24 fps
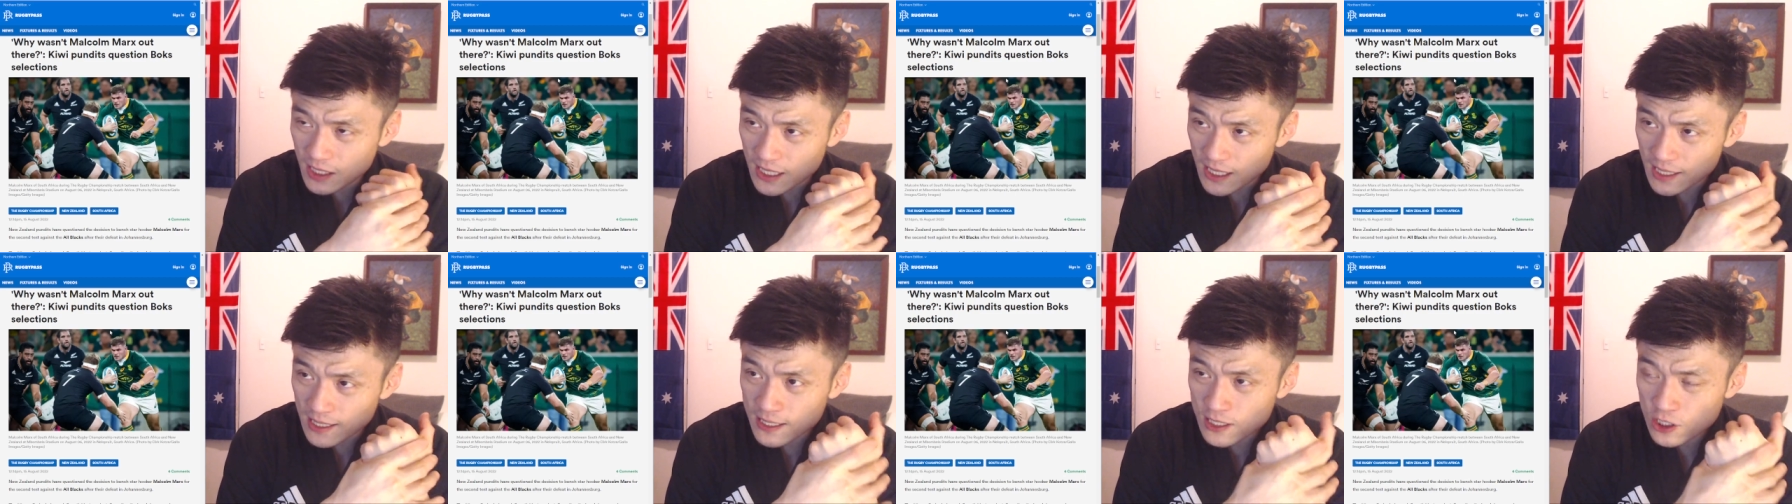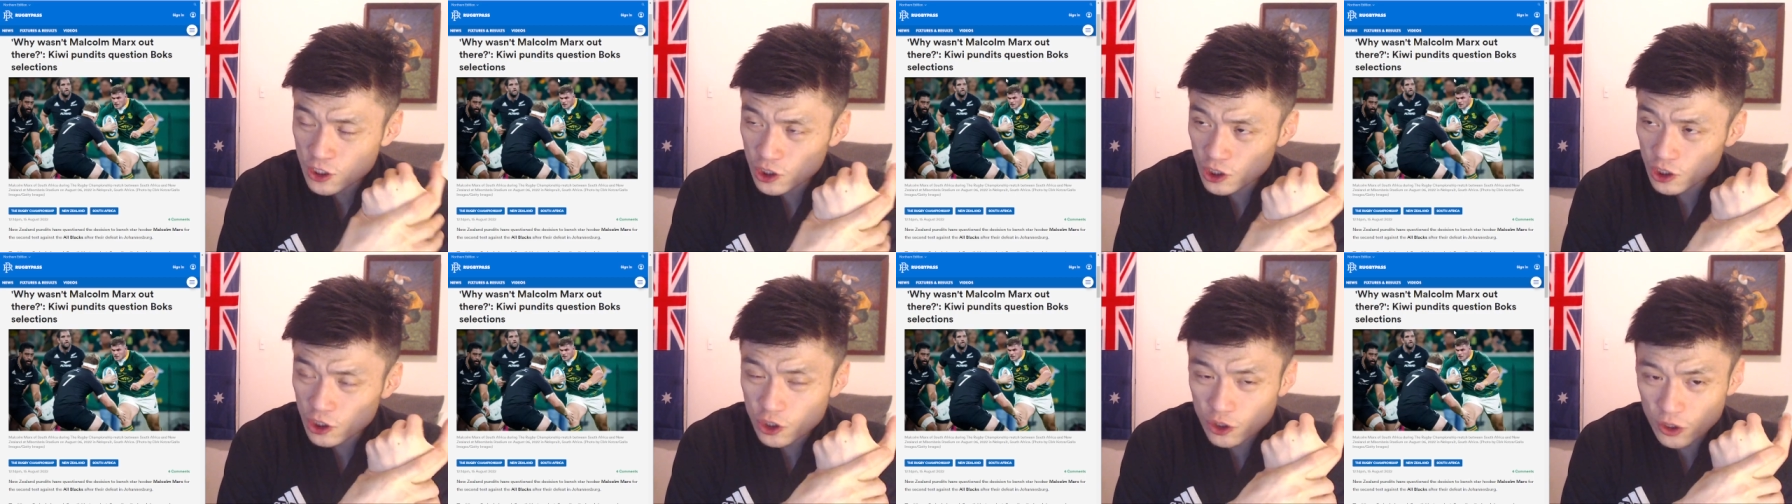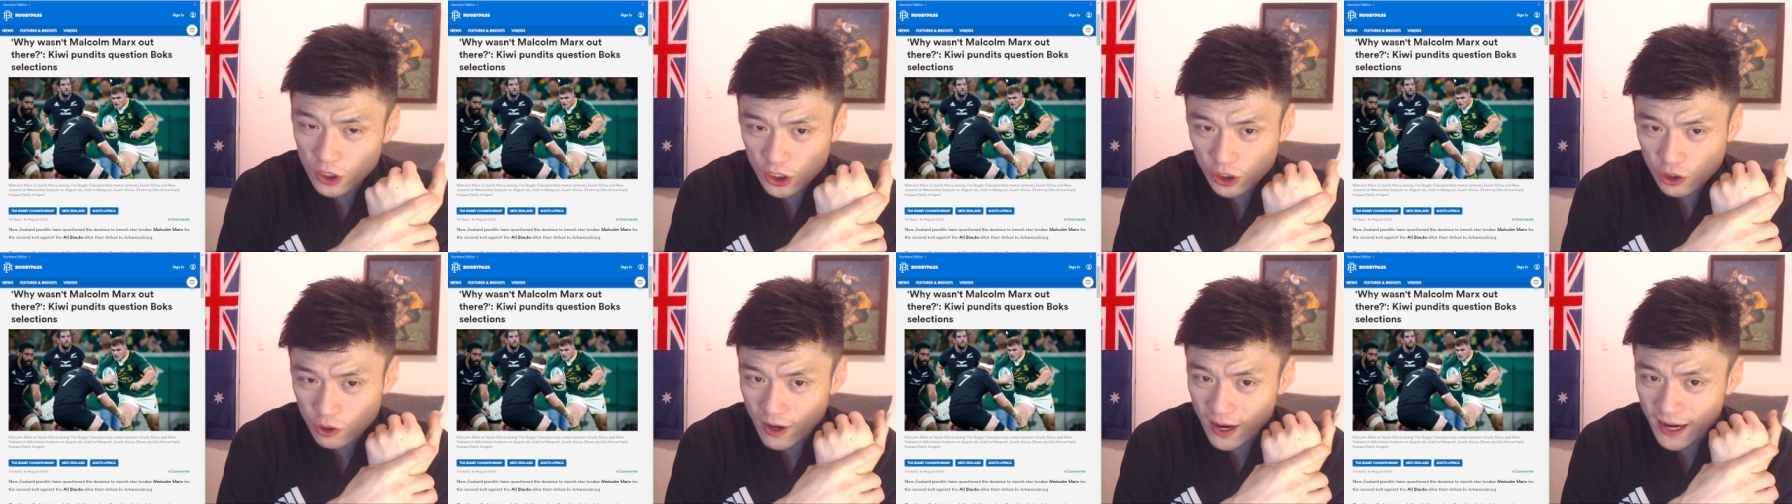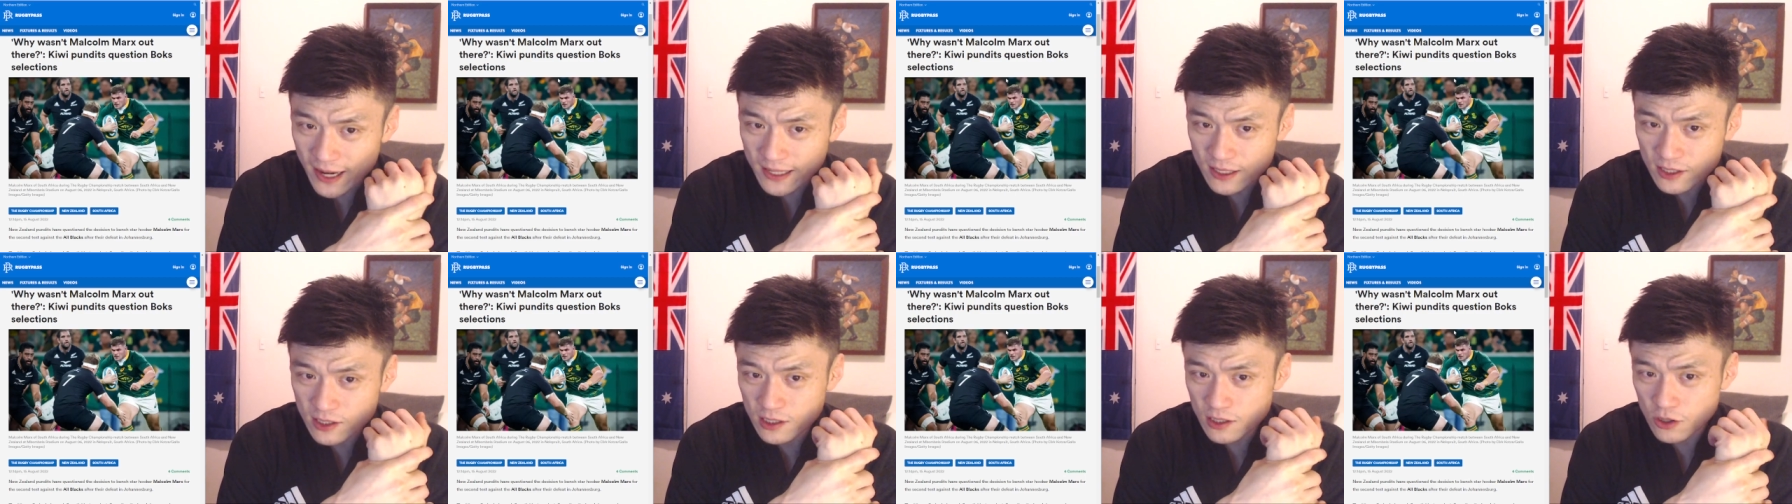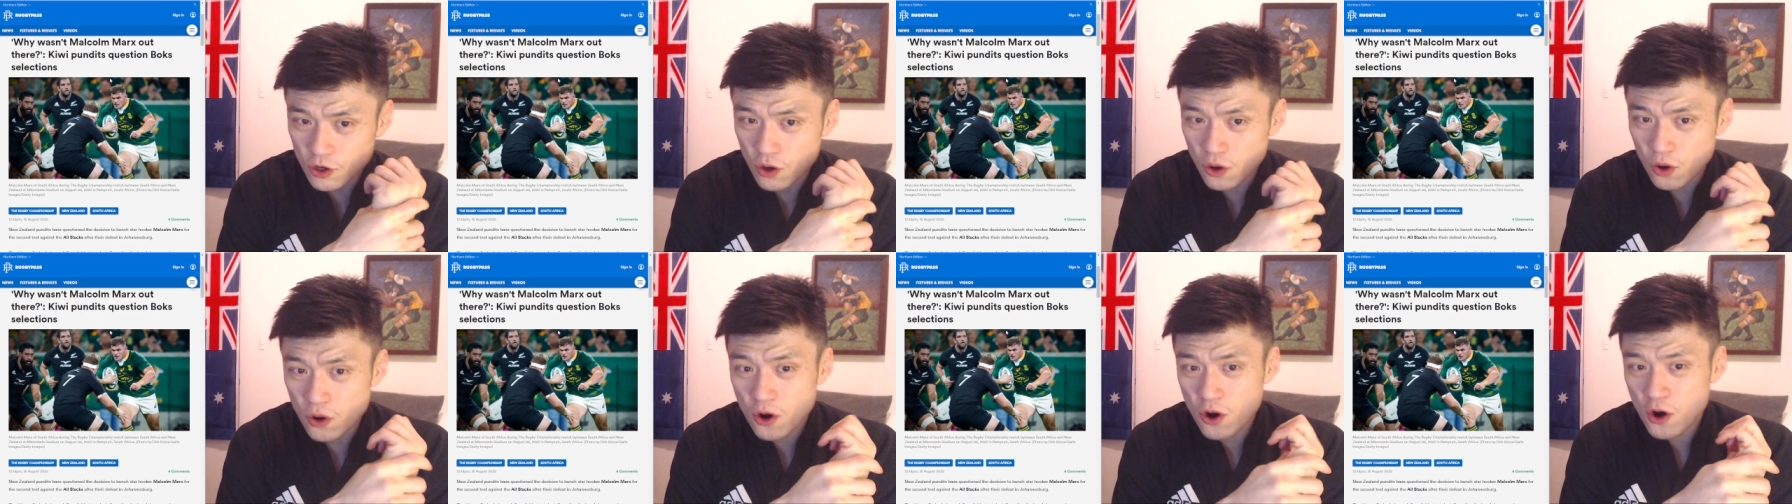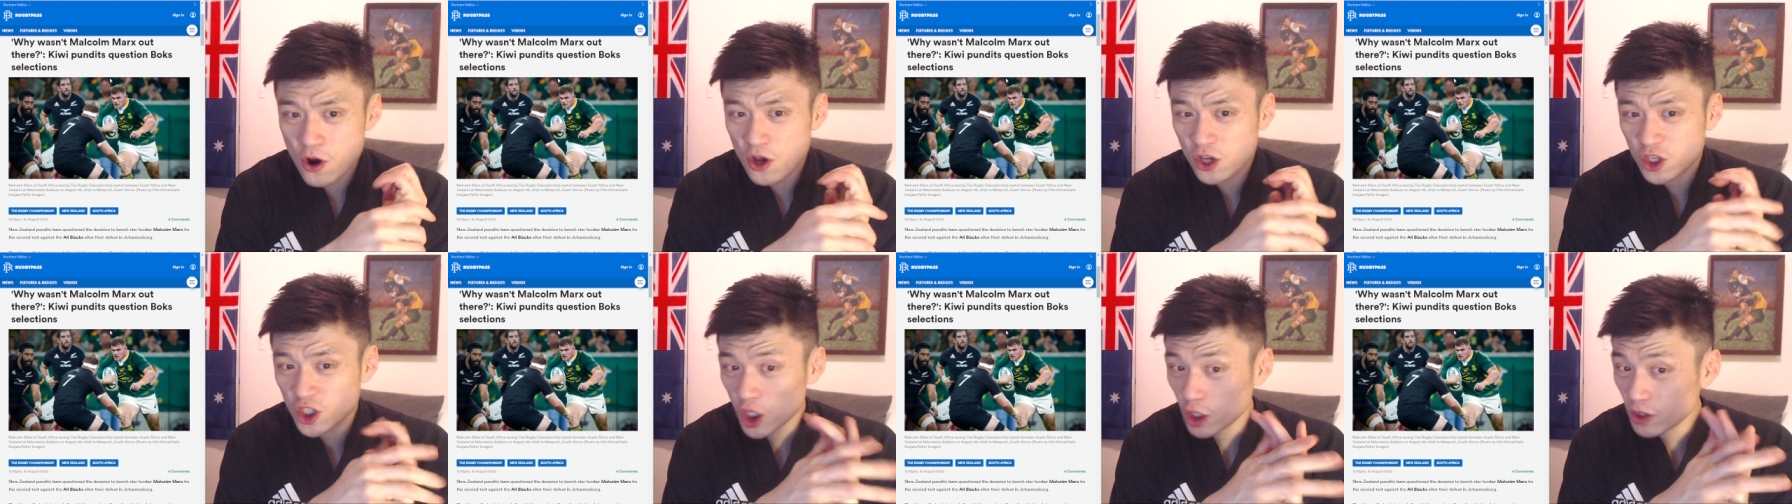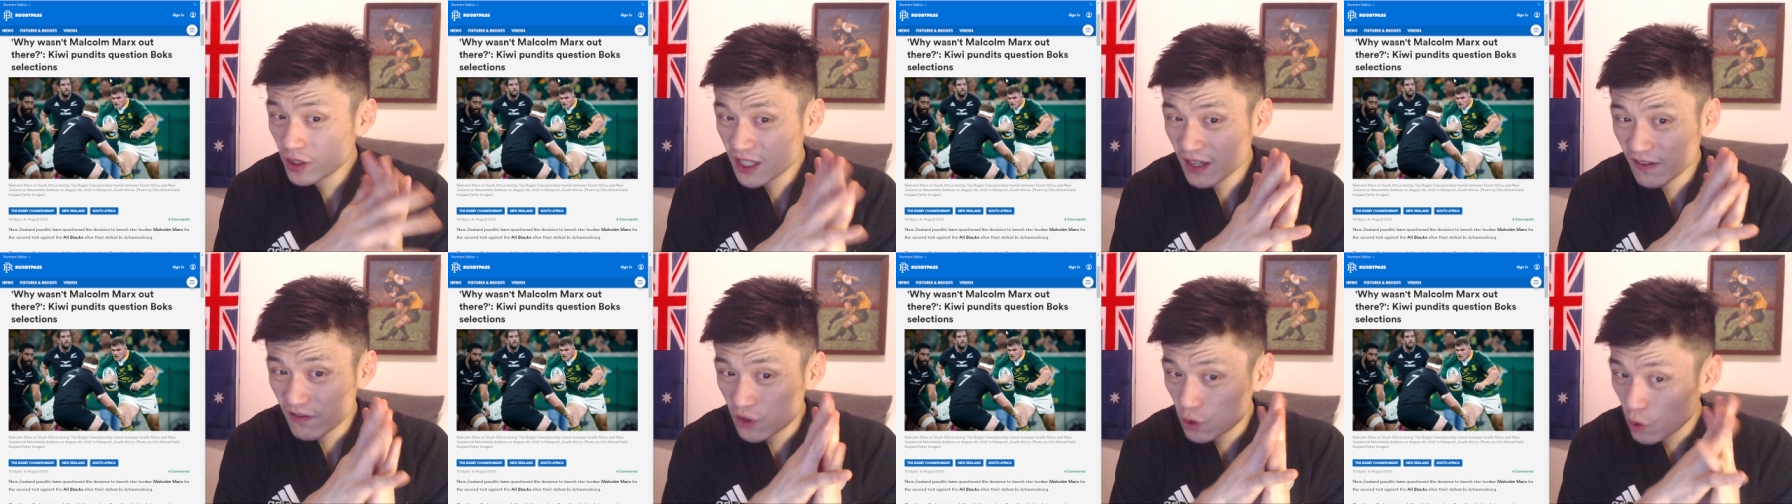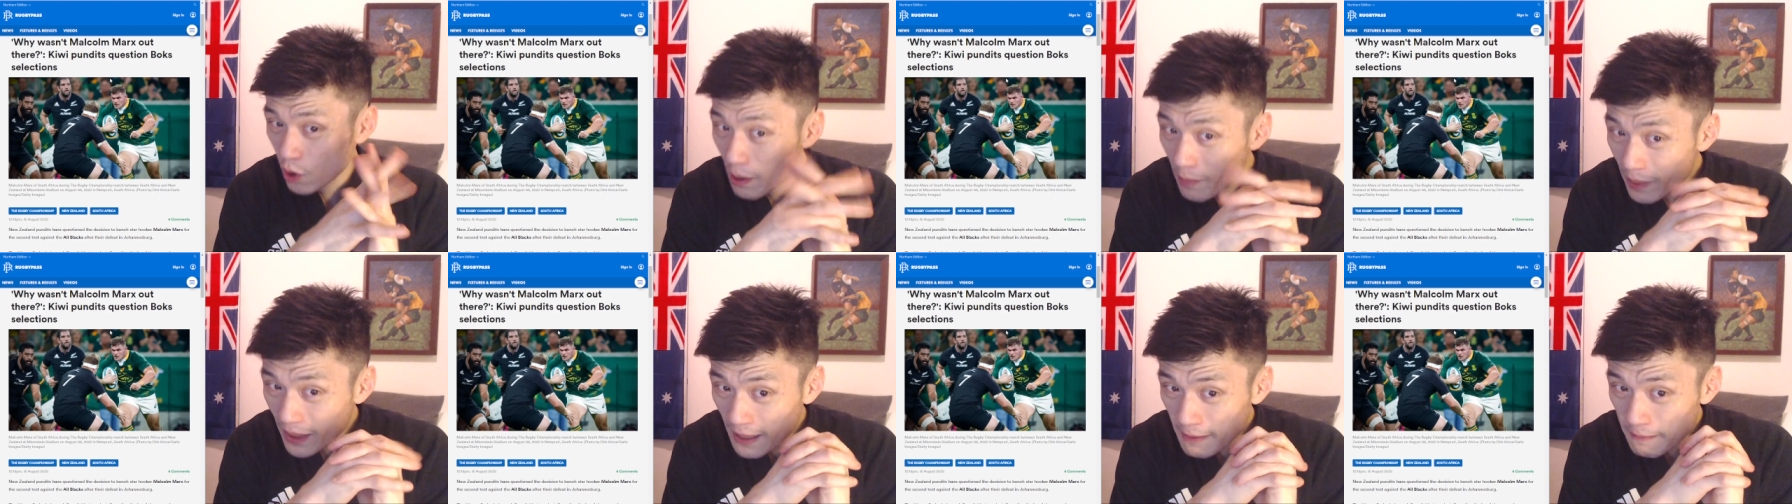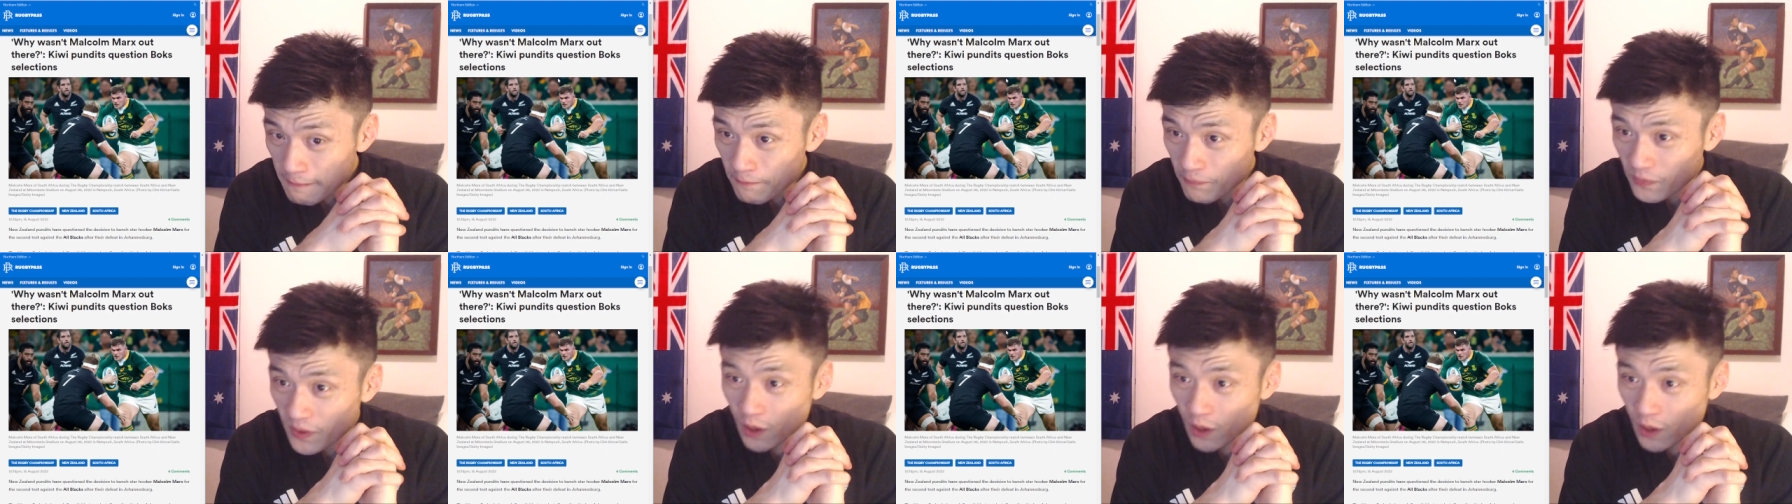injured during training, so Joseph Dweba